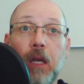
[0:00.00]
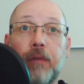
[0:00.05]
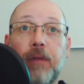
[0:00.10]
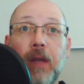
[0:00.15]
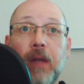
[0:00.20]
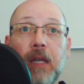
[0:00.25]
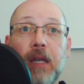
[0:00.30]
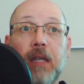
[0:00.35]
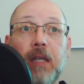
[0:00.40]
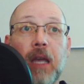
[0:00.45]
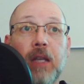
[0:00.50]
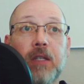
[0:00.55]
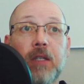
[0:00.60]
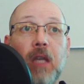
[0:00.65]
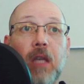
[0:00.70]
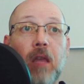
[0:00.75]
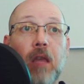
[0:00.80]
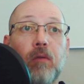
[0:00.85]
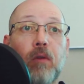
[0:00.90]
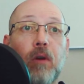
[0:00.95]
If any tax
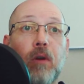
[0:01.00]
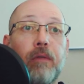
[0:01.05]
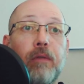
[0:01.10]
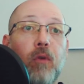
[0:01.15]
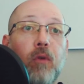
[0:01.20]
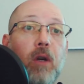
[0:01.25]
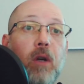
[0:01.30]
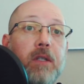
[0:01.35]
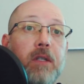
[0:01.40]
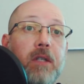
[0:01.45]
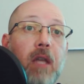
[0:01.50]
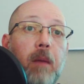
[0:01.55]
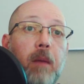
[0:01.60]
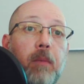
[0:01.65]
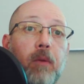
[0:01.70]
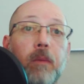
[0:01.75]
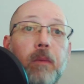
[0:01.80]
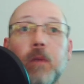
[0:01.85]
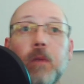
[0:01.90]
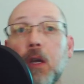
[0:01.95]
gatherer, for
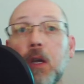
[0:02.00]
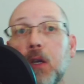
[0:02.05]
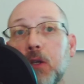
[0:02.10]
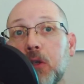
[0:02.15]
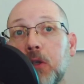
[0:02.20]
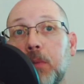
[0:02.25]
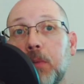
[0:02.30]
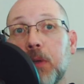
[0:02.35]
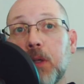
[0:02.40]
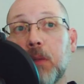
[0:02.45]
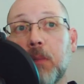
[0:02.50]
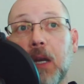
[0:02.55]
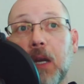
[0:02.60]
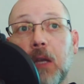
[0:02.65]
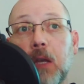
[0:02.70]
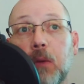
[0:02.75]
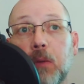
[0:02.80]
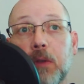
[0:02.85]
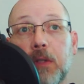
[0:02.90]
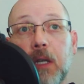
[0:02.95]
example, should put the money
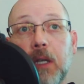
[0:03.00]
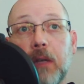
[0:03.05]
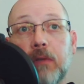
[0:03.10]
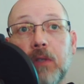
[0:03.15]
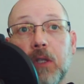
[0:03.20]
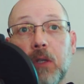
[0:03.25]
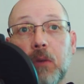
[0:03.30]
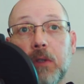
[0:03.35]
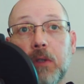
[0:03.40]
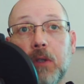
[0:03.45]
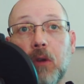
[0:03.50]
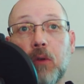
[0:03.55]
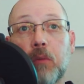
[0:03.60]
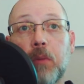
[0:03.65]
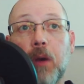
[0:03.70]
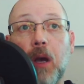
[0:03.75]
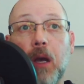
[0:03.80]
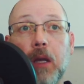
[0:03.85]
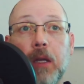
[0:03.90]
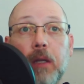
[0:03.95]
he receives into his own
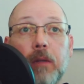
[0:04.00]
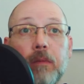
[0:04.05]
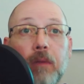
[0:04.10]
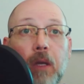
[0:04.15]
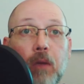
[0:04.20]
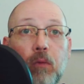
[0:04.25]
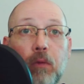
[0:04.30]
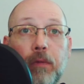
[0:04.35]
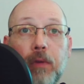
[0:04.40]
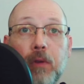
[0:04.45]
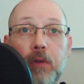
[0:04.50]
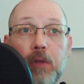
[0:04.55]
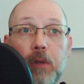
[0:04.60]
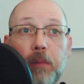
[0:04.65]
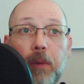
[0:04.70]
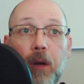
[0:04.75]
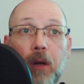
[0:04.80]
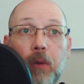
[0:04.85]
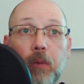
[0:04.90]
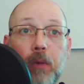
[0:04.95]
pocket and refuse to
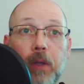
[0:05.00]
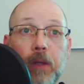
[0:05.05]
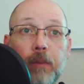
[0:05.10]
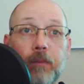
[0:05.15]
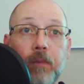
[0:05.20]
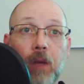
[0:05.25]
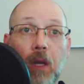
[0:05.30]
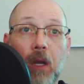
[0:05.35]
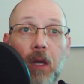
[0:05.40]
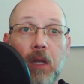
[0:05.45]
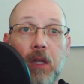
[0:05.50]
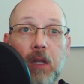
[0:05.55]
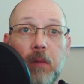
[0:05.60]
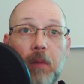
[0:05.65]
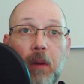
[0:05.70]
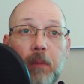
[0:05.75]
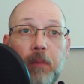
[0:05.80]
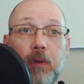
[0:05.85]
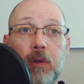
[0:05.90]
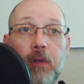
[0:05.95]
part with it, the
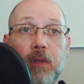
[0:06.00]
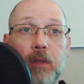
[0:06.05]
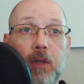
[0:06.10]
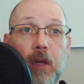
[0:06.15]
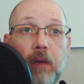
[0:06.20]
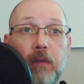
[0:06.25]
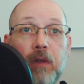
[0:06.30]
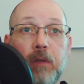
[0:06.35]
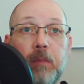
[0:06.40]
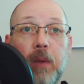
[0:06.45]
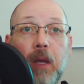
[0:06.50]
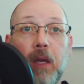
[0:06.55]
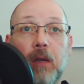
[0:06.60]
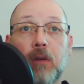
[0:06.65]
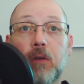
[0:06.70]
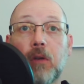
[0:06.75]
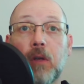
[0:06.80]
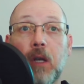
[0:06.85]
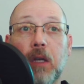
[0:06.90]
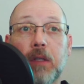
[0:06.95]
members of this
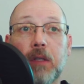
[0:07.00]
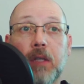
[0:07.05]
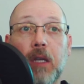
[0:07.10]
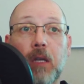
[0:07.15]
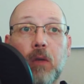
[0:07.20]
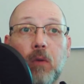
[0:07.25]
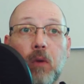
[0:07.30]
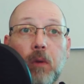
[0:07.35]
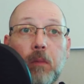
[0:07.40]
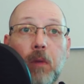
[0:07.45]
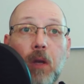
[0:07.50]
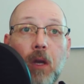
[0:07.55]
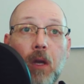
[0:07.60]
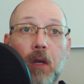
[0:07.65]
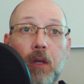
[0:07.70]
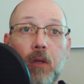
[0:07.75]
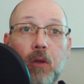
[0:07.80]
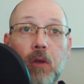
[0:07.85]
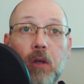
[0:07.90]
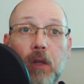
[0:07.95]
band could not say to him,
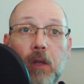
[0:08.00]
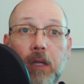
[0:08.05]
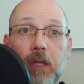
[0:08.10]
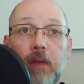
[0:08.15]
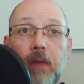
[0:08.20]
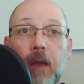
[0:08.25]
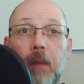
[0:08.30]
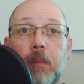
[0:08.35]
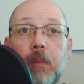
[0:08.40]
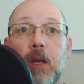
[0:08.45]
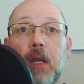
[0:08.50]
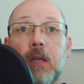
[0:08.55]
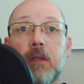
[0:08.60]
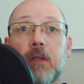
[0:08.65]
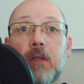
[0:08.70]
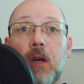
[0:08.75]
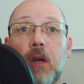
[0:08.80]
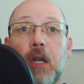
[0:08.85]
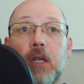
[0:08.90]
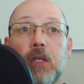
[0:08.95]
"You collected that money
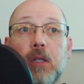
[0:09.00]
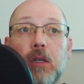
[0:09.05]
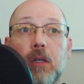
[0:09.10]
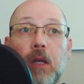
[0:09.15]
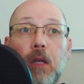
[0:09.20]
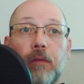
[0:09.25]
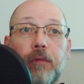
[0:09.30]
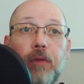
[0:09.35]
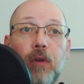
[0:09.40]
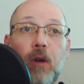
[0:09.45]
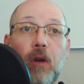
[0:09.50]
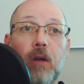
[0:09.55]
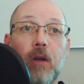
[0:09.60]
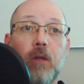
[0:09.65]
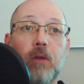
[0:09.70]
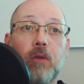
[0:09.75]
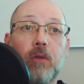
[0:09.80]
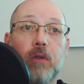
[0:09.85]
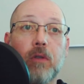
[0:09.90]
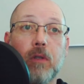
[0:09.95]
as our agent and for our
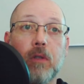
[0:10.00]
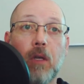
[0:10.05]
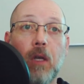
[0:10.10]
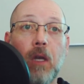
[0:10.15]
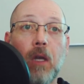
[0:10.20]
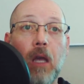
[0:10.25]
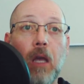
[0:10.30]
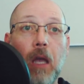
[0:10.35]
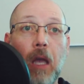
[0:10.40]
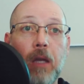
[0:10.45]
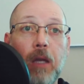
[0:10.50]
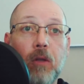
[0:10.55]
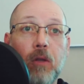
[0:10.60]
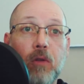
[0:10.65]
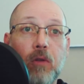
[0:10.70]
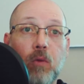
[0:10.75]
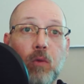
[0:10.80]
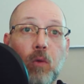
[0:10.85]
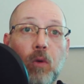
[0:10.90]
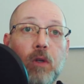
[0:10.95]
use, and you
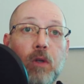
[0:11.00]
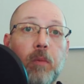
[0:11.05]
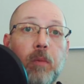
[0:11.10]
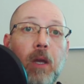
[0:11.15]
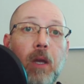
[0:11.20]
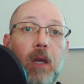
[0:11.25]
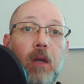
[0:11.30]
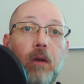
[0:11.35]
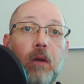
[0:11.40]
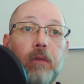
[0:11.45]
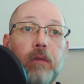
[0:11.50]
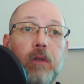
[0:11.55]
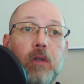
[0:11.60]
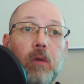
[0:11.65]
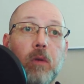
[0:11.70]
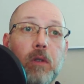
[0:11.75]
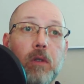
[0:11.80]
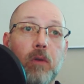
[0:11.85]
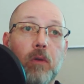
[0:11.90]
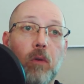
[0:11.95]
swore to pay it over
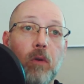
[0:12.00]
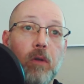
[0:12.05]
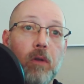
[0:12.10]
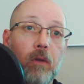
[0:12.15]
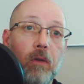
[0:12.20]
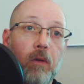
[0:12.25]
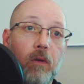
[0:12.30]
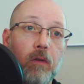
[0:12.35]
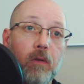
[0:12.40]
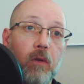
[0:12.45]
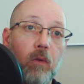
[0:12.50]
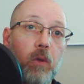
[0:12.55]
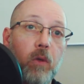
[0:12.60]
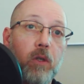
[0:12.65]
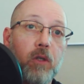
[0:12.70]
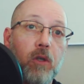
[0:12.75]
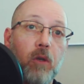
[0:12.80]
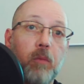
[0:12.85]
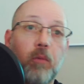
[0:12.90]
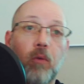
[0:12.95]
to us or to those we
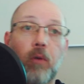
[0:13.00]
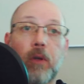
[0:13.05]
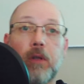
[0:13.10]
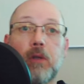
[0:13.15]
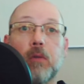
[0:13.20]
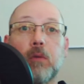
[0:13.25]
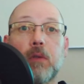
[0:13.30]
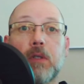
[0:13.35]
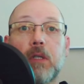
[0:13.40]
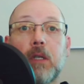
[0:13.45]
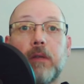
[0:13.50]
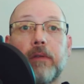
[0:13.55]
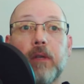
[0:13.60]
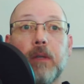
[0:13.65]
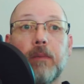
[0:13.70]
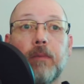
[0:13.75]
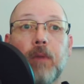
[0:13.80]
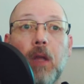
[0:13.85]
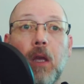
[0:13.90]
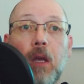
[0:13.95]
should appoint to receive
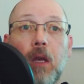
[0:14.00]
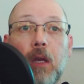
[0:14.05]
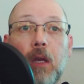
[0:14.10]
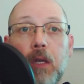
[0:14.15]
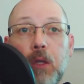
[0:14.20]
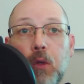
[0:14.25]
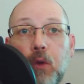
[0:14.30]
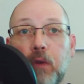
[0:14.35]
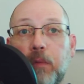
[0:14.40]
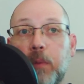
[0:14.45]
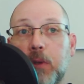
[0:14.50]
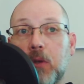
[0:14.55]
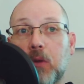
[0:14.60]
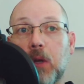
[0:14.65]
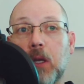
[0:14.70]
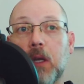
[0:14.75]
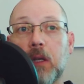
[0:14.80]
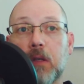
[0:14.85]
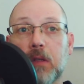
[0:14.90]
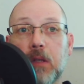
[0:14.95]
it. You have
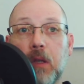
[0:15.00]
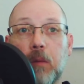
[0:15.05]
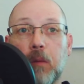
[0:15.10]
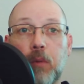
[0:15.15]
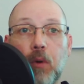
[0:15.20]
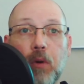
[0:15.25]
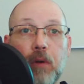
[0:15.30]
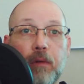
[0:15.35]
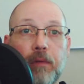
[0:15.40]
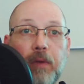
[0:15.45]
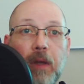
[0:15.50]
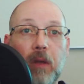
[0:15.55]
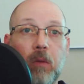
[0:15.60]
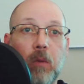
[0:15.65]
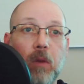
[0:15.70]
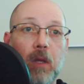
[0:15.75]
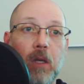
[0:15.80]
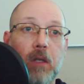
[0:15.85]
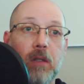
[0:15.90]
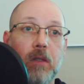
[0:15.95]
betrayed us and broken faith
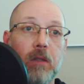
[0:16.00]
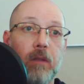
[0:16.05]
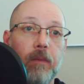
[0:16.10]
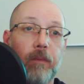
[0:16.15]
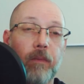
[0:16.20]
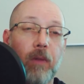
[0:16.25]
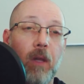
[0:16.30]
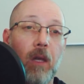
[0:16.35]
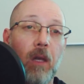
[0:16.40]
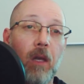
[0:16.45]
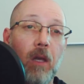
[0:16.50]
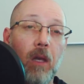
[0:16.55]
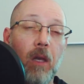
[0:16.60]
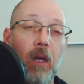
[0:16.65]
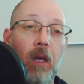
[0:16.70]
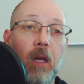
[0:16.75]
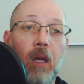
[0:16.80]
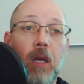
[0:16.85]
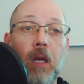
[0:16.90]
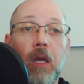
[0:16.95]
with us."
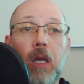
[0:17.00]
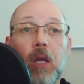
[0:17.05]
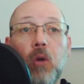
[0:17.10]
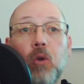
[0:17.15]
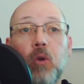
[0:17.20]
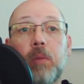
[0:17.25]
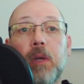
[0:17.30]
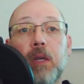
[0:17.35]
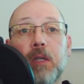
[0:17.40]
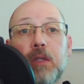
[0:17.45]
It would